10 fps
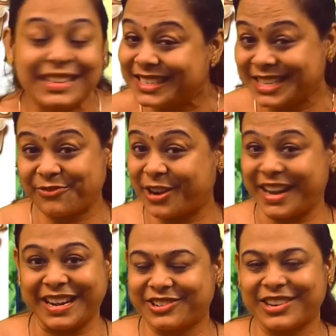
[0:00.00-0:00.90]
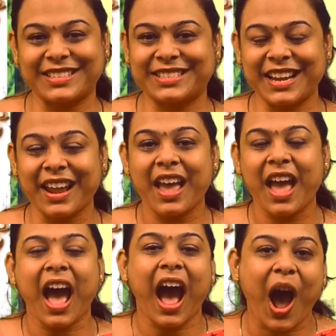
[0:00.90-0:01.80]
Isn't it very interesting?
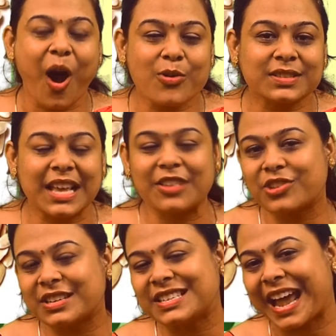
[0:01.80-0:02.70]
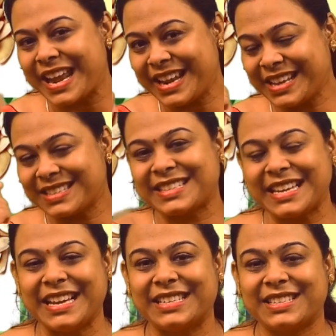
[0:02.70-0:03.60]
How such a tiny
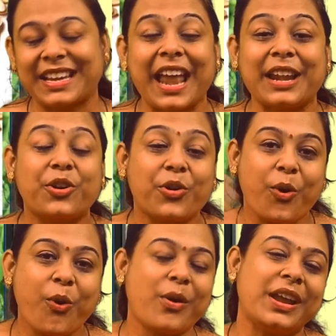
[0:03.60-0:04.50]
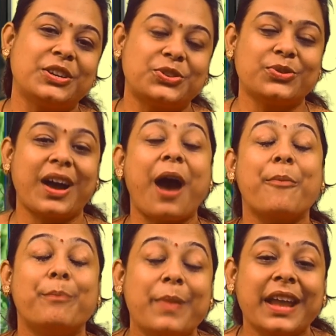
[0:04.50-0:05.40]
seed can grow into
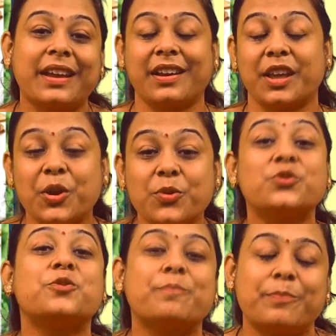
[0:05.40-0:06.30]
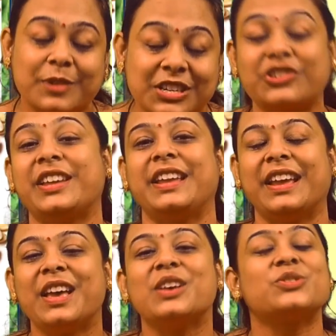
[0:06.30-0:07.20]
a big, huge tree.
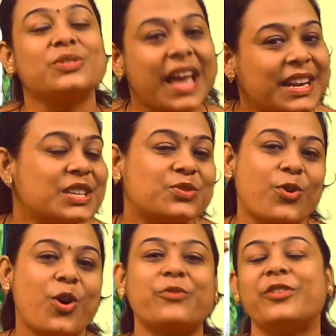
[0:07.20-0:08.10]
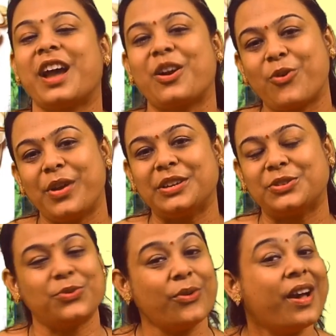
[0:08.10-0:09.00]
So that is what we are going
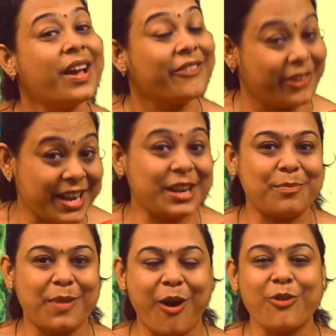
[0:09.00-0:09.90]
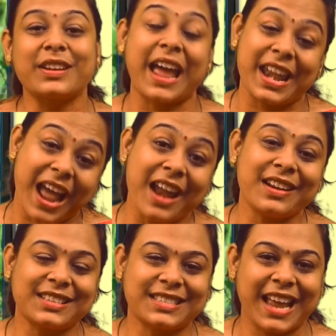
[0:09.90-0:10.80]
to read about and
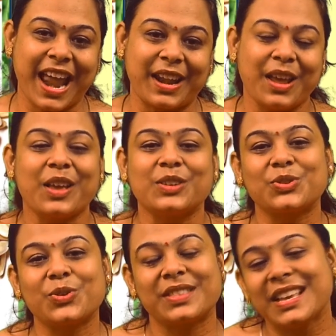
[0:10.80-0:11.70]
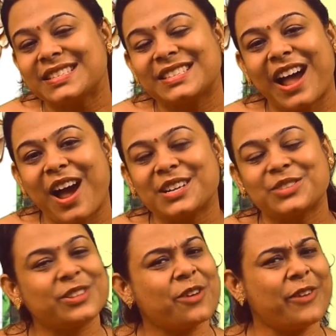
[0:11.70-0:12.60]
understand. So this starts
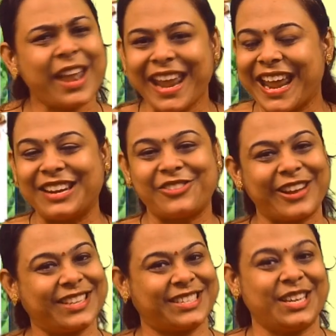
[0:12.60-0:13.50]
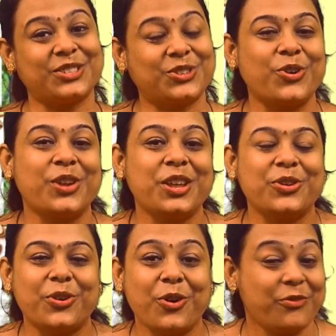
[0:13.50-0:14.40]
with a very interesting story.
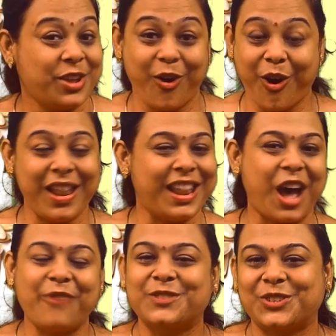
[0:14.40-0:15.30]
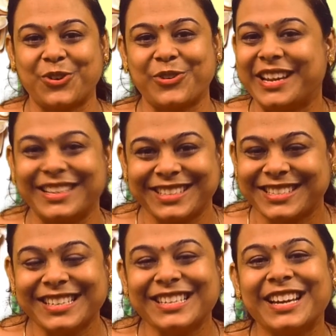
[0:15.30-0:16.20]
You know, we all love stories,
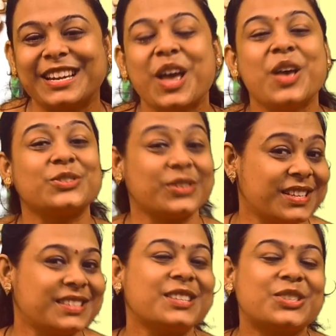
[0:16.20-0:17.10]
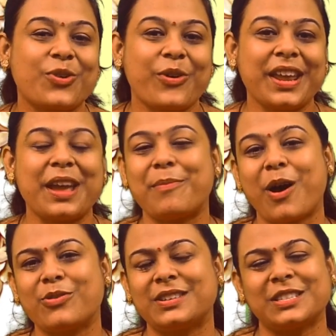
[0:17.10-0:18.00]
isn't it? So this is a story
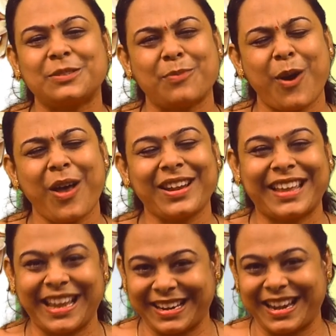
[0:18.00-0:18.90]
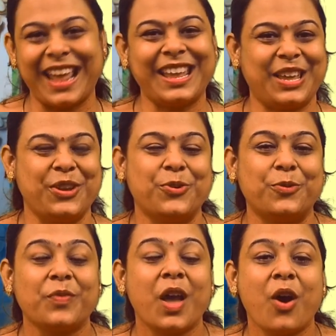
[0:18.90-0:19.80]
about a small kid like
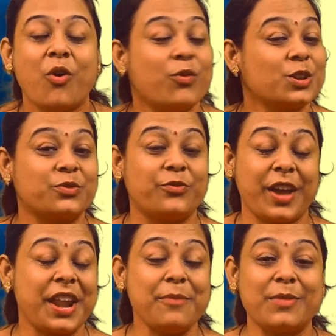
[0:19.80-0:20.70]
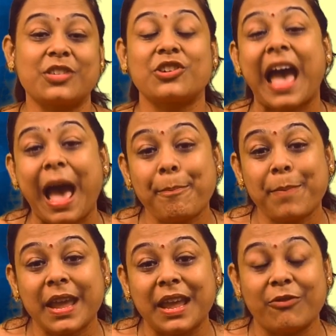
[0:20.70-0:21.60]
you who was very much
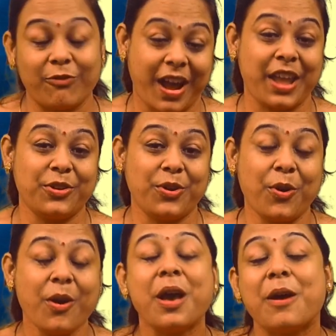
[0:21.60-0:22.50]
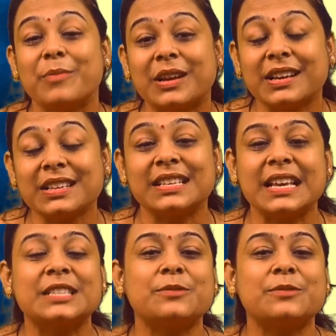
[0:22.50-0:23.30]
happy. Why, you know? Because his